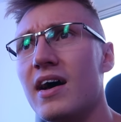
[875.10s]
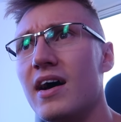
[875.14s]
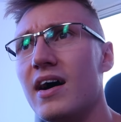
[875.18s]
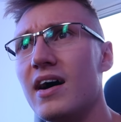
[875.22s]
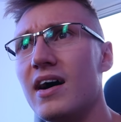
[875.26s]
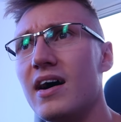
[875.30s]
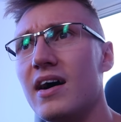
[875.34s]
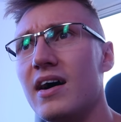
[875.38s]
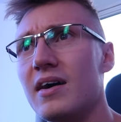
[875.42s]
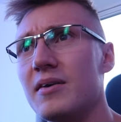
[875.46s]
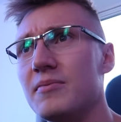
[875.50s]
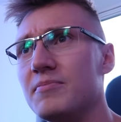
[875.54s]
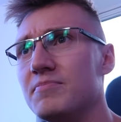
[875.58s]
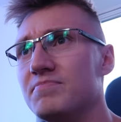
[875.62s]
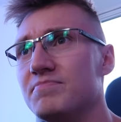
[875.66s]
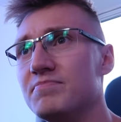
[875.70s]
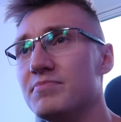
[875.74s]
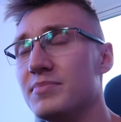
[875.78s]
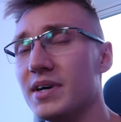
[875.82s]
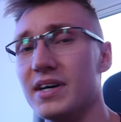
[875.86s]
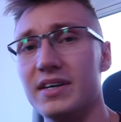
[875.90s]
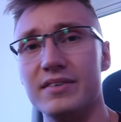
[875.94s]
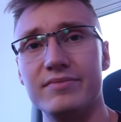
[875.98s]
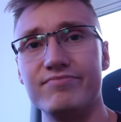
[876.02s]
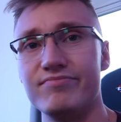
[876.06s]

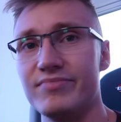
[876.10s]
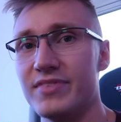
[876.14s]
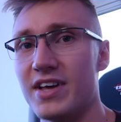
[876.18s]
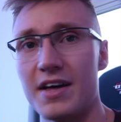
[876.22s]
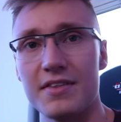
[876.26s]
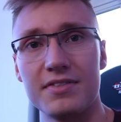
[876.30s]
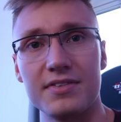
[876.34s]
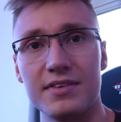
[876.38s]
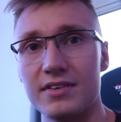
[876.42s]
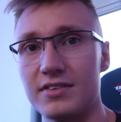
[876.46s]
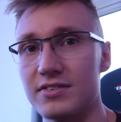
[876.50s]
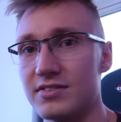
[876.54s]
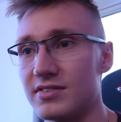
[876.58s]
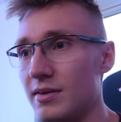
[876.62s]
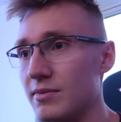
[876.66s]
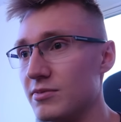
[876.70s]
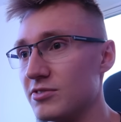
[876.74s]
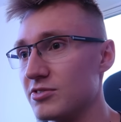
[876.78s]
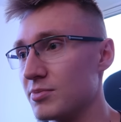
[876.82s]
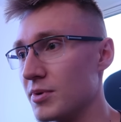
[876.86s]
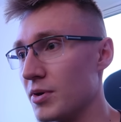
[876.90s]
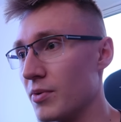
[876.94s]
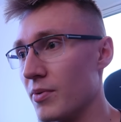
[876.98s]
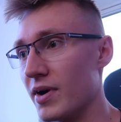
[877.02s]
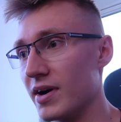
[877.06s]
but nothing
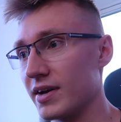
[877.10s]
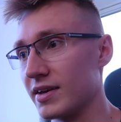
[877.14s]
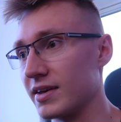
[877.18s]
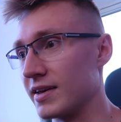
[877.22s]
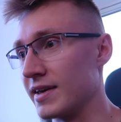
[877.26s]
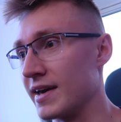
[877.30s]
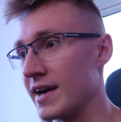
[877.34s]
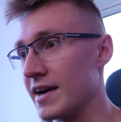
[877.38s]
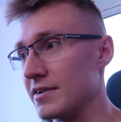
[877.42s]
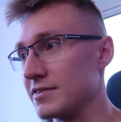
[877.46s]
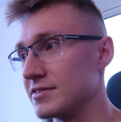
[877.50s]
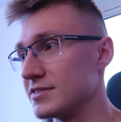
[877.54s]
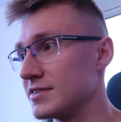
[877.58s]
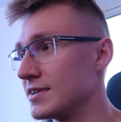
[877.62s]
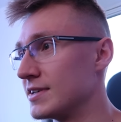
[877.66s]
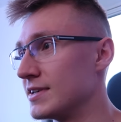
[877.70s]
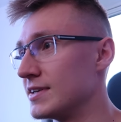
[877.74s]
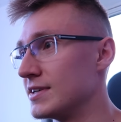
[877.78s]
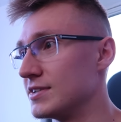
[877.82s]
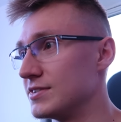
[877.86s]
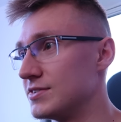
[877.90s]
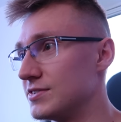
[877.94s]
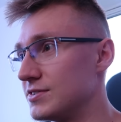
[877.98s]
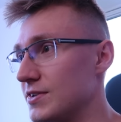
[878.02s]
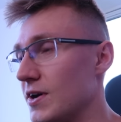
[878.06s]
seems to be working out.
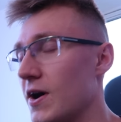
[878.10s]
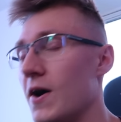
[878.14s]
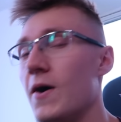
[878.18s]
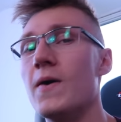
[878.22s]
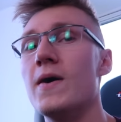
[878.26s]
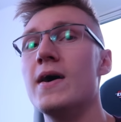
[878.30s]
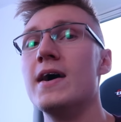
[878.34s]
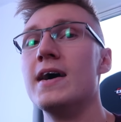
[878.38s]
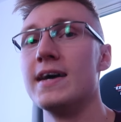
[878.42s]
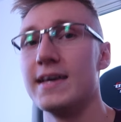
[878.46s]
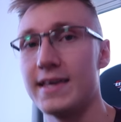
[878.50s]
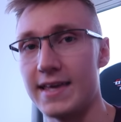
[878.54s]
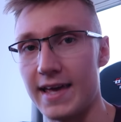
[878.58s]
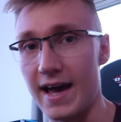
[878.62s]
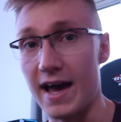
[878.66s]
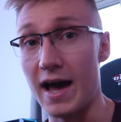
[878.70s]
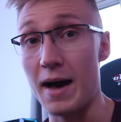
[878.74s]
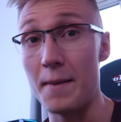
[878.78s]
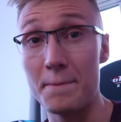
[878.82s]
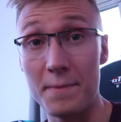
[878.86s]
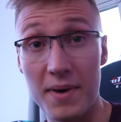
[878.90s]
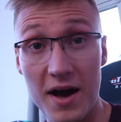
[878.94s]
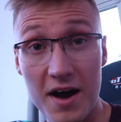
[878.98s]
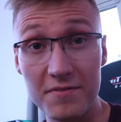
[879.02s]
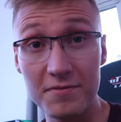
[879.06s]
So yeah,
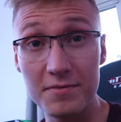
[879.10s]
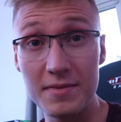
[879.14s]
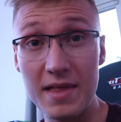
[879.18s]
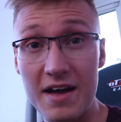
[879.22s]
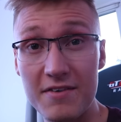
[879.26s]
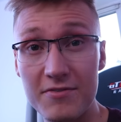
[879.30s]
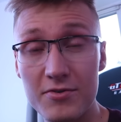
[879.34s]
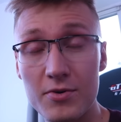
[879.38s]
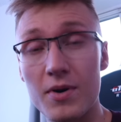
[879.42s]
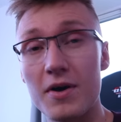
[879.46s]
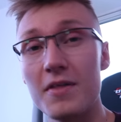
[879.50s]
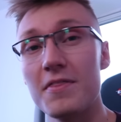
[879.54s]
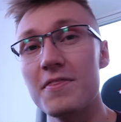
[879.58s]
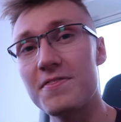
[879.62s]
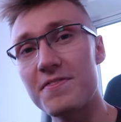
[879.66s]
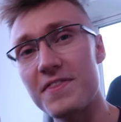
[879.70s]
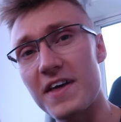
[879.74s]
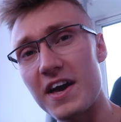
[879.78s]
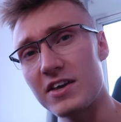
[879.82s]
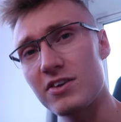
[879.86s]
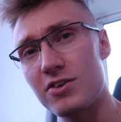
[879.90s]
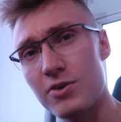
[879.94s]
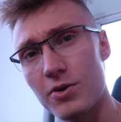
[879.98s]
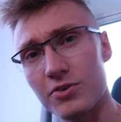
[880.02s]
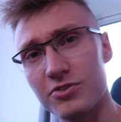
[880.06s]
apart from that everyone,
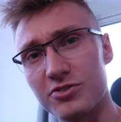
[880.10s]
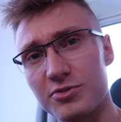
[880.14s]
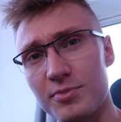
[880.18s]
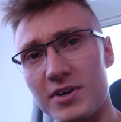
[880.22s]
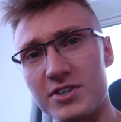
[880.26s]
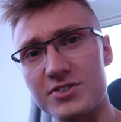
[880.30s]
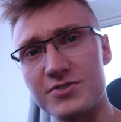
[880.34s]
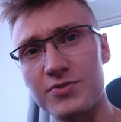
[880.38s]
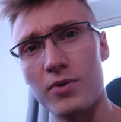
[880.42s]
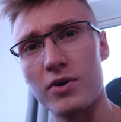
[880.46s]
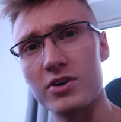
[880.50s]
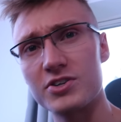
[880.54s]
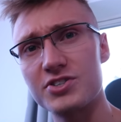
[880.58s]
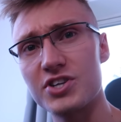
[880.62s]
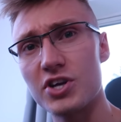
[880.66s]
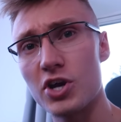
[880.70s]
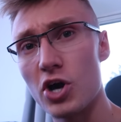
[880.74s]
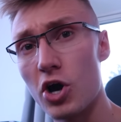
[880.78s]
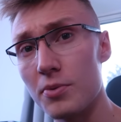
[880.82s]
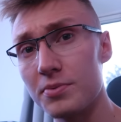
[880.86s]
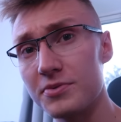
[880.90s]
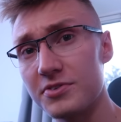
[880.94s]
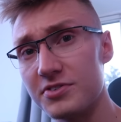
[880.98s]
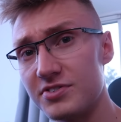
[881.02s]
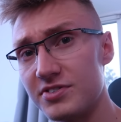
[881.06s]
thank you all so much for watching.
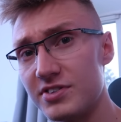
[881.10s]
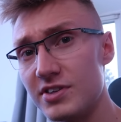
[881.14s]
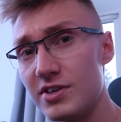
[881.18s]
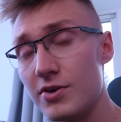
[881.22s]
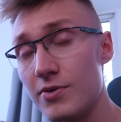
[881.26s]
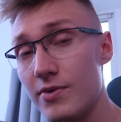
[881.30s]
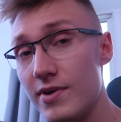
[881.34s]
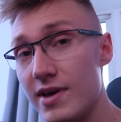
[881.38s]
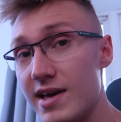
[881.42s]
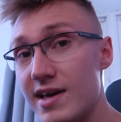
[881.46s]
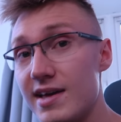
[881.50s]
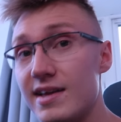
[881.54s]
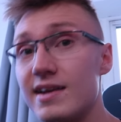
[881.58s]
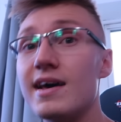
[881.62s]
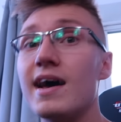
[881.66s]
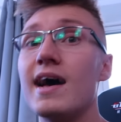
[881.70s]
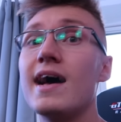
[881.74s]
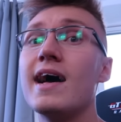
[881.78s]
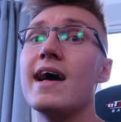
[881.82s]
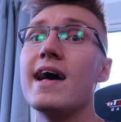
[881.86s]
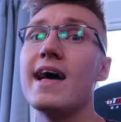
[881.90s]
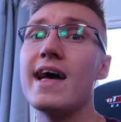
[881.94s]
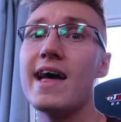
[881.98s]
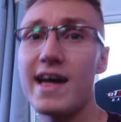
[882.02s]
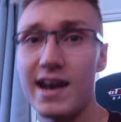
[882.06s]
Hope to see you in
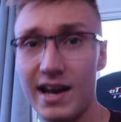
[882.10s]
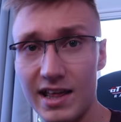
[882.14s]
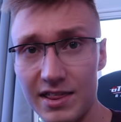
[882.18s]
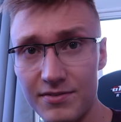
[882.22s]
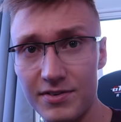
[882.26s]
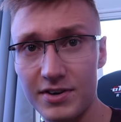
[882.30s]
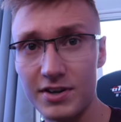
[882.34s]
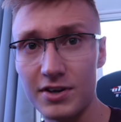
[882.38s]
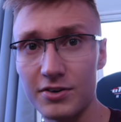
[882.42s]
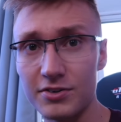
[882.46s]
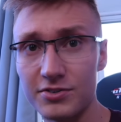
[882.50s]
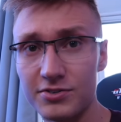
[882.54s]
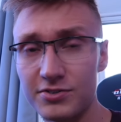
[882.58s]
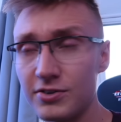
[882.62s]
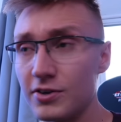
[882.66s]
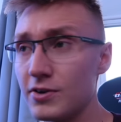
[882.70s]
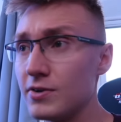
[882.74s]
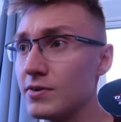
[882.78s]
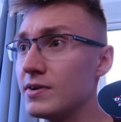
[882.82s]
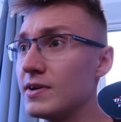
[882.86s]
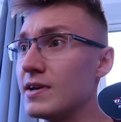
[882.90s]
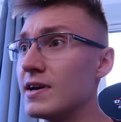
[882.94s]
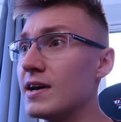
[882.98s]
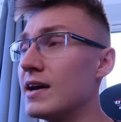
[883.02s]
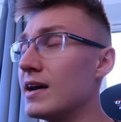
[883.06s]
another video
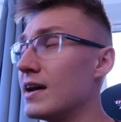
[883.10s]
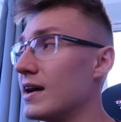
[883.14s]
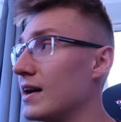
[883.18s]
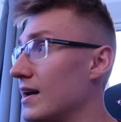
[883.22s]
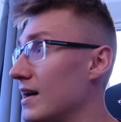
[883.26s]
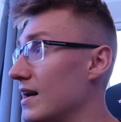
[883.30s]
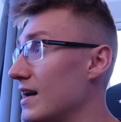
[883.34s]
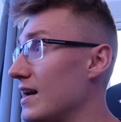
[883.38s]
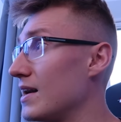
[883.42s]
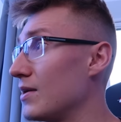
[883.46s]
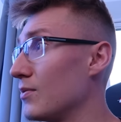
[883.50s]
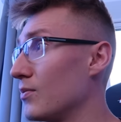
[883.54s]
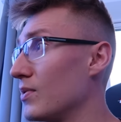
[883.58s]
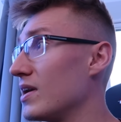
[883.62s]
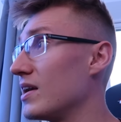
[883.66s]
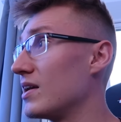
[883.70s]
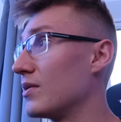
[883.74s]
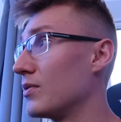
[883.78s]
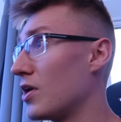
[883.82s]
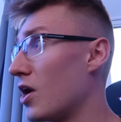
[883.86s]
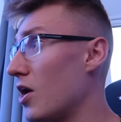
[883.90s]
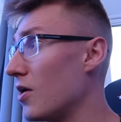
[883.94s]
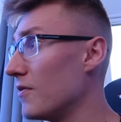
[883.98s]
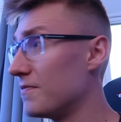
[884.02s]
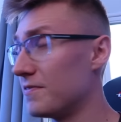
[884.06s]
soon,
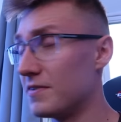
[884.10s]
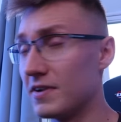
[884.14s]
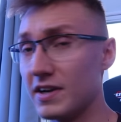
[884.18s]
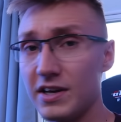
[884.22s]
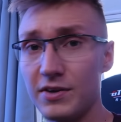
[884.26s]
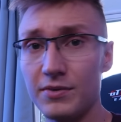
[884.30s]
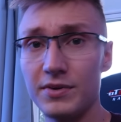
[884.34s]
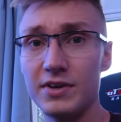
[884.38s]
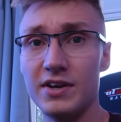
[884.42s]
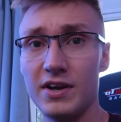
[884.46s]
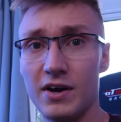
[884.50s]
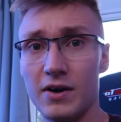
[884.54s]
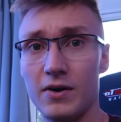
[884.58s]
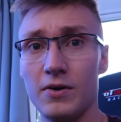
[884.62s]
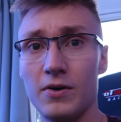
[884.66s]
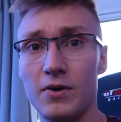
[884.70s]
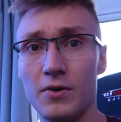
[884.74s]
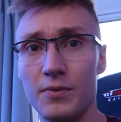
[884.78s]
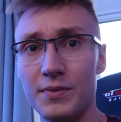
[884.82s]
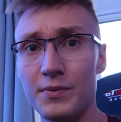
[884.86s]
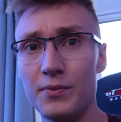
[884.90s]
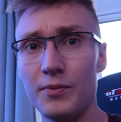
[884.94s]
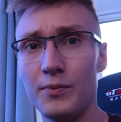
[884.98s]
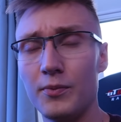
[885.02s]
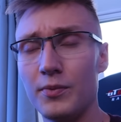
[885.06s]
where hopefully we know
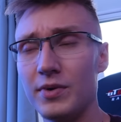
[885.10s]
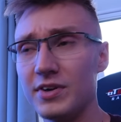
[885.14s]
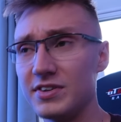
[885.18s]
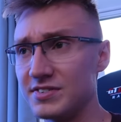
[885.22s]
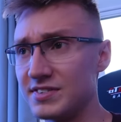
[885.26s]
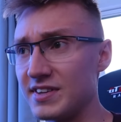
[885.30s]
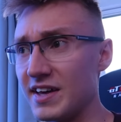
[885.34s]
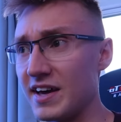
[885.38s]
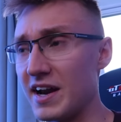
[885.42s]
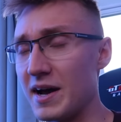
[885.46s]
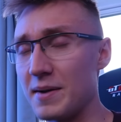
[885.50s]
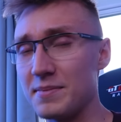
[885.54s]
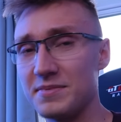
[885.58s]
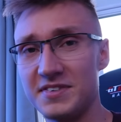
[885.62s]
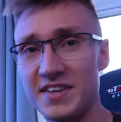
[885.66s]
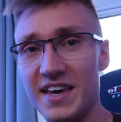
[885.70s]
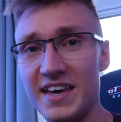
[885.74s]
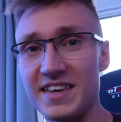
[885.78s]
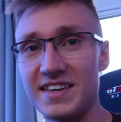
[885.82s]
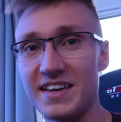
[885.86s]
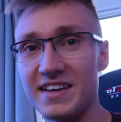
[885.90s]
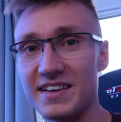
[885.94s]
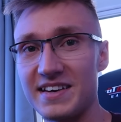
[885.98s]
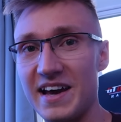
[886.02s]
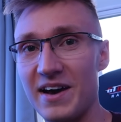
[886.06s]
we set up
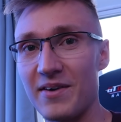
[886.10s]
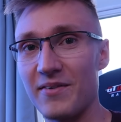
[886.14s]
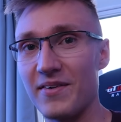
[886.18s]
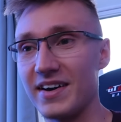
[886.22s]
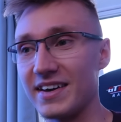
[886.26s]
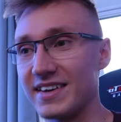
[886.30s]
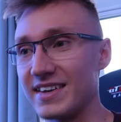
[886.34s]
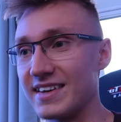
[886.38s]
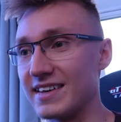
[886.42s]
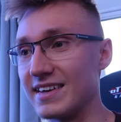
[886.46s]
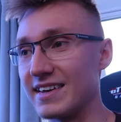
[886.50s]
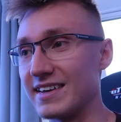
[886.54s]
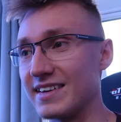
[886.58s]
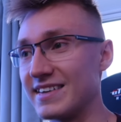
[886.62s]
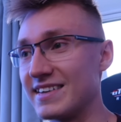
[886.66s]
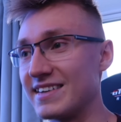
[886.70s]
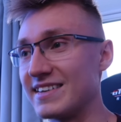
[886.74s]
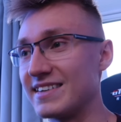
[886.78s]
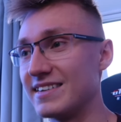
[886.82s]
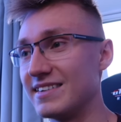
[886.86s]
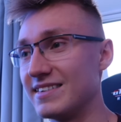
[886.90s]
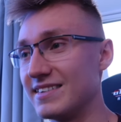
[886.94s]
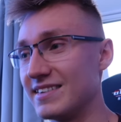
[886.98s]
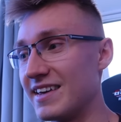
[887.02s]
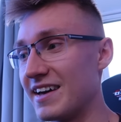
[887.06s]
10 gig networking and
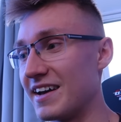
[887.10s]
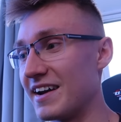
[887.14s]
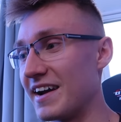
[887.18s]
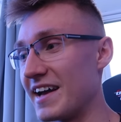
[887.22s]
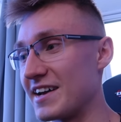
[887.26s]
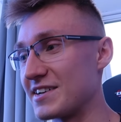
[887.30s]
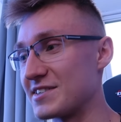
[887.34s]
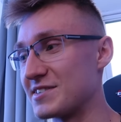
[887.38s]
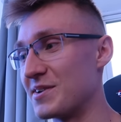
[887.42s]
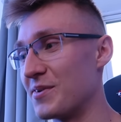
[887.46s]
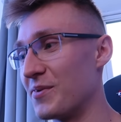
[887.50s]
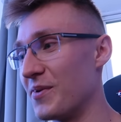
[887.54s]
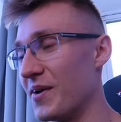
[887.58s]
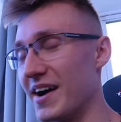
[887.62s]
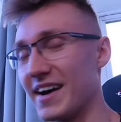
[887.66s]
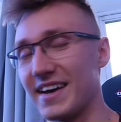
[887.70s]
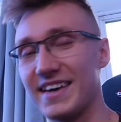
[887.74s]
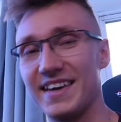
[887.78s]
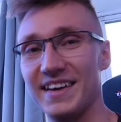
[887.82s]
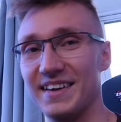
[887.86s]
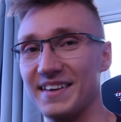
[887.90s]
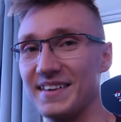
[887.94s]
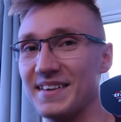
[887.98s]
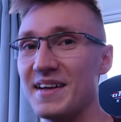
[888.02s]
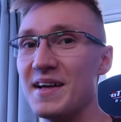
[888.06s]
get it actually
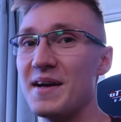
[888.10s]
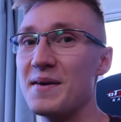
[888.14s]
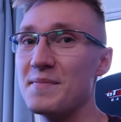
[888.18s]
working.